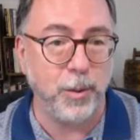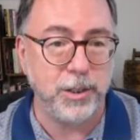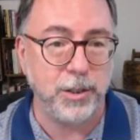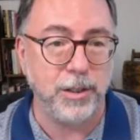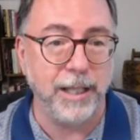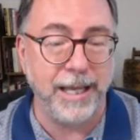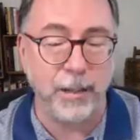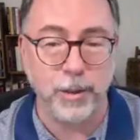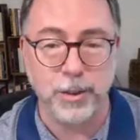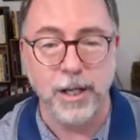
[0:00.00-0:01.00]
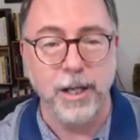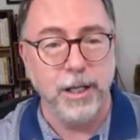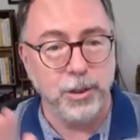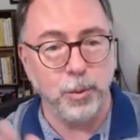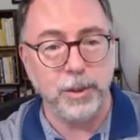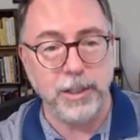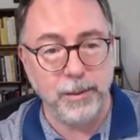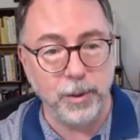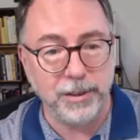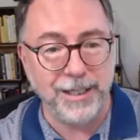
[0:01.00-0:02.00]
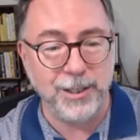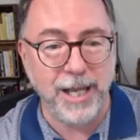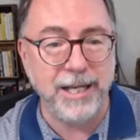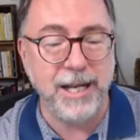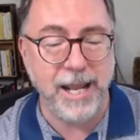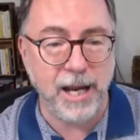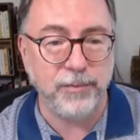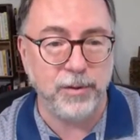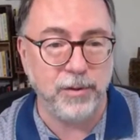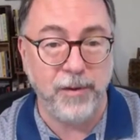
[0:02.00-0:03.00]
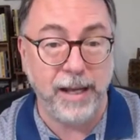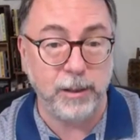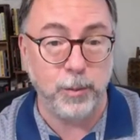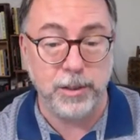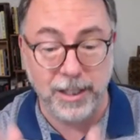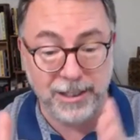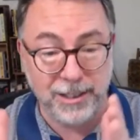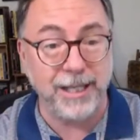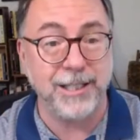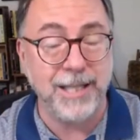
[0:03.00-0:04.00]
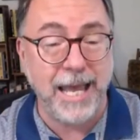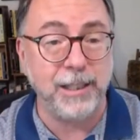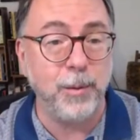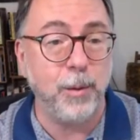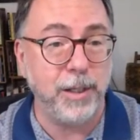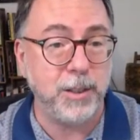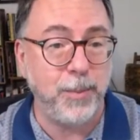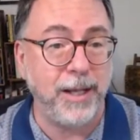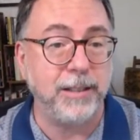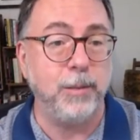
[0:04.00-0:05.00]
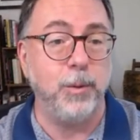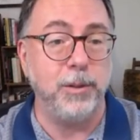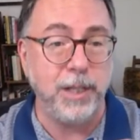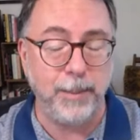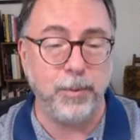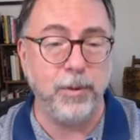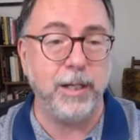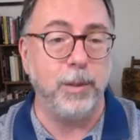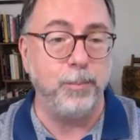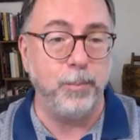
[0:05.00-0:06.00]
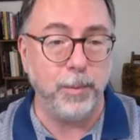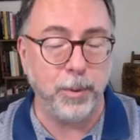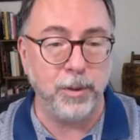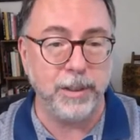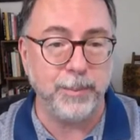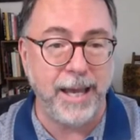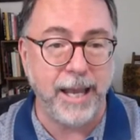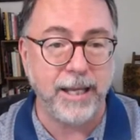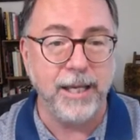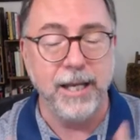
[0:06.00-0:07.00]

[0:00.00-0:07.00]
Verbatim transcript: question of the language. So what they, what they said after the fact was they said exactly what we expected. We're tapering. We're, we're pulling back.